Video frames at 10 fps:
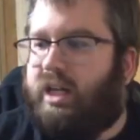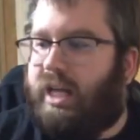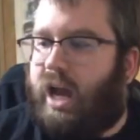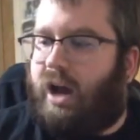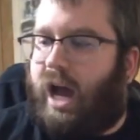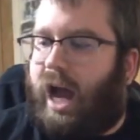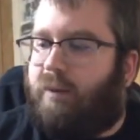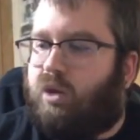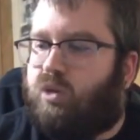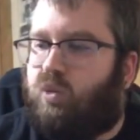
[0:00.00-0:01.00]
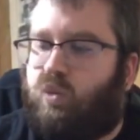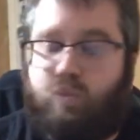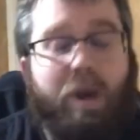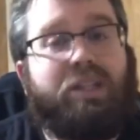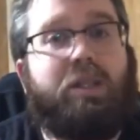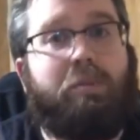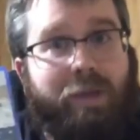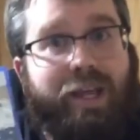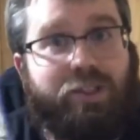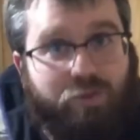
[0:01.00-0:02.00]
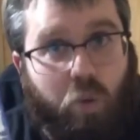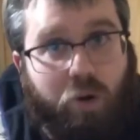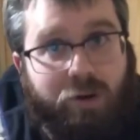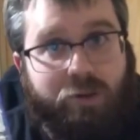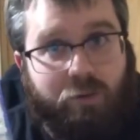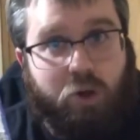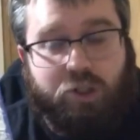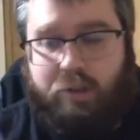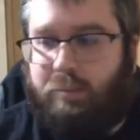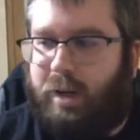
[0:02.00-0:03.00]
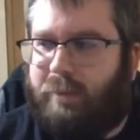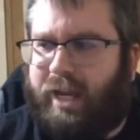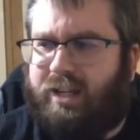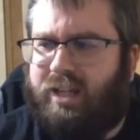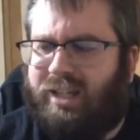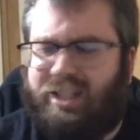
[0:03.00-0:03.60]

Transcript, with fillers: Now I was about at the PS4 version, but I'm like,